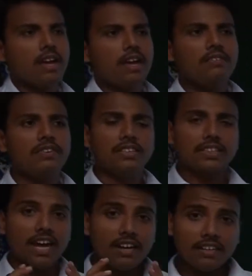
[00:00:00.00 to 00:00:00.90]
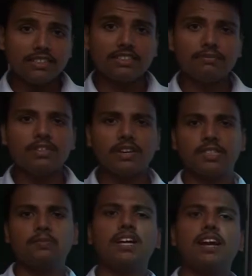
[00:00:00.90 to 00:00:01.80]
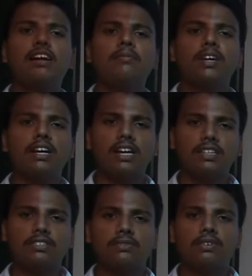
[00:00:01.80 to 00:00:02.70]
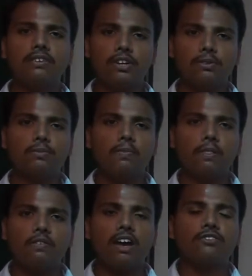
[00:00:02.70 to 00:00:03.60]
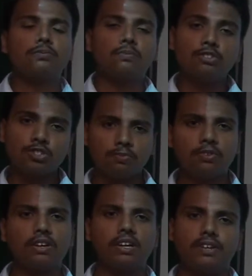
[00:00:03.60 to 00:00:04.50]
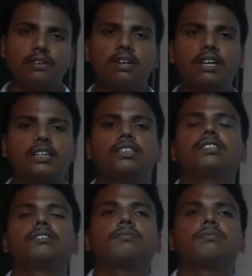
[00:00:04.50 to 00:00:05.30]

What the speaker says: If it is unreasonable to expect ultimate collection of revenue, we have to postpone revenue recognition.